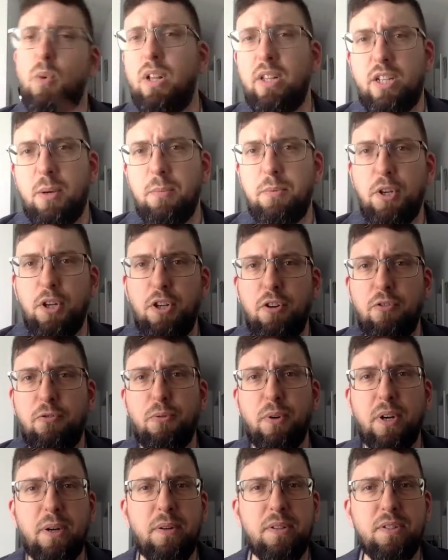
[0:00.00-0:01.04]
Welcome to a new
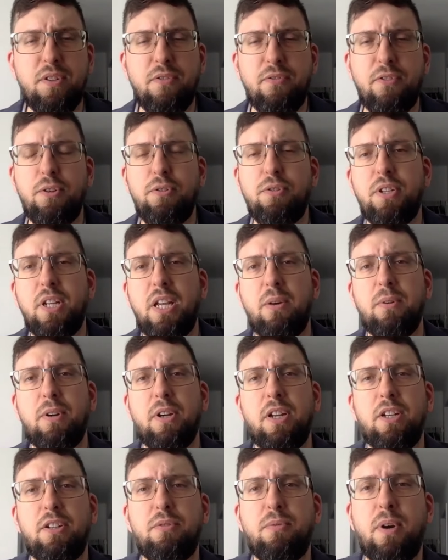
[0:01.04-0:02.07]
fragrance review. Today we're
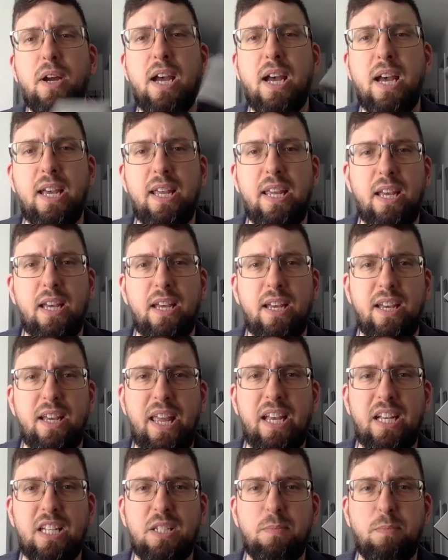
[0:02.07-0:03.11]
going to try
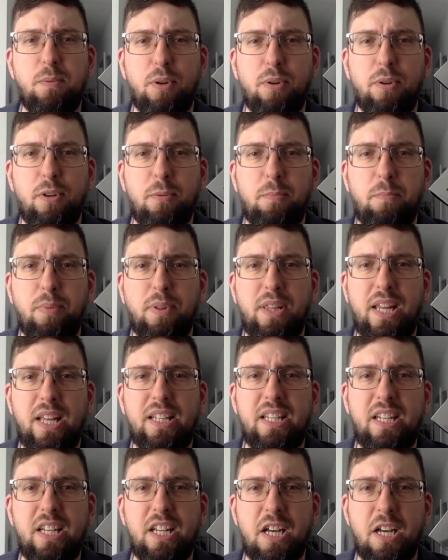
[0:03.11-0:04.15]
Explore
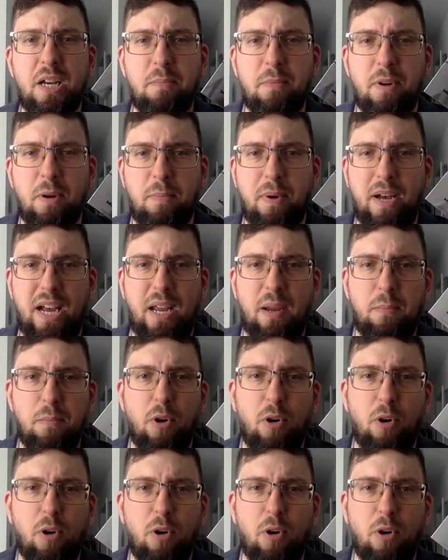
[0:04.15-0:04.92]
Platinum by